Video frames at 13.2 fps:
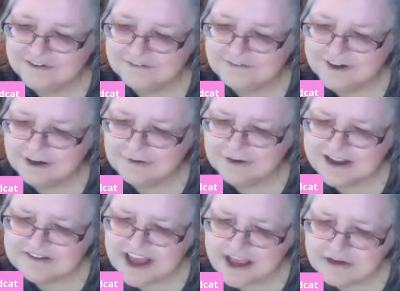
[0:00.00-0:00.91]
Where
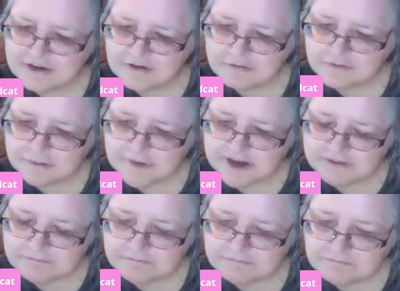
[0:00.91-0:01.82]
is it?
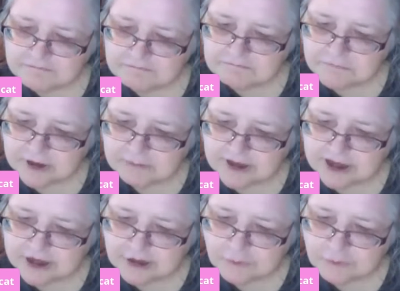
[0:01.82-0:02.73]
My
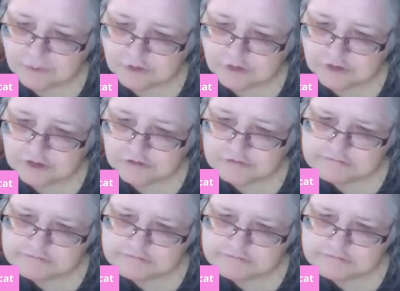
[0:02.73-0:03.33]
Make Your Owns.